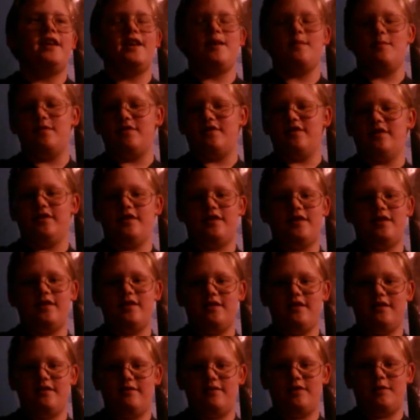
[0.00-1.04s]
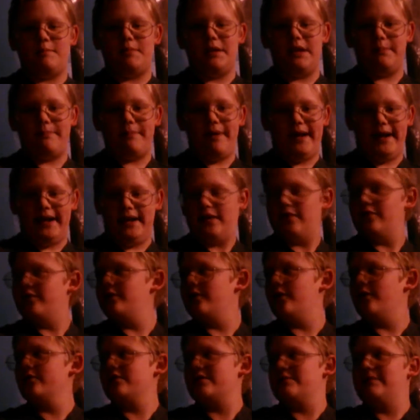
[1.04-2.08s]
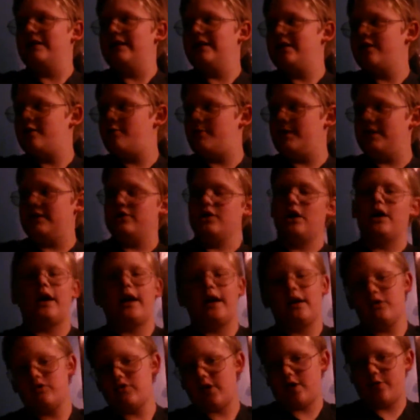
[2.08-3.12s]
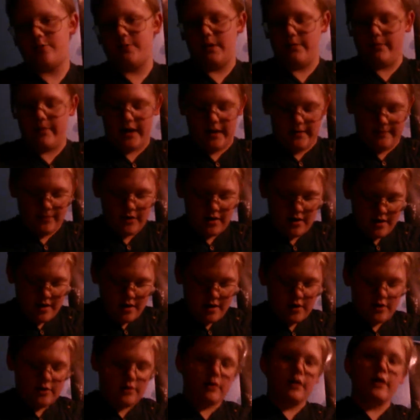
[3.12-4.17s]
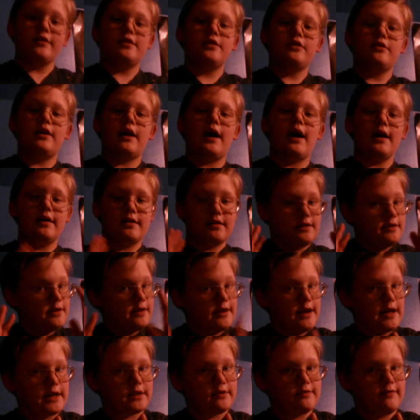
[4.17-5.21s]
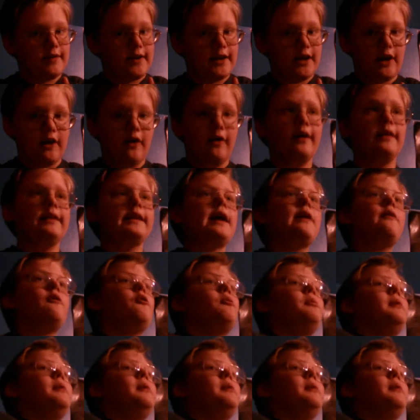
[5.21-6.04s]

images, speed paint. Who knows? man? Did it's speed chalk. I'm gonna try speed paint. So I'll see you guys in the next video, and that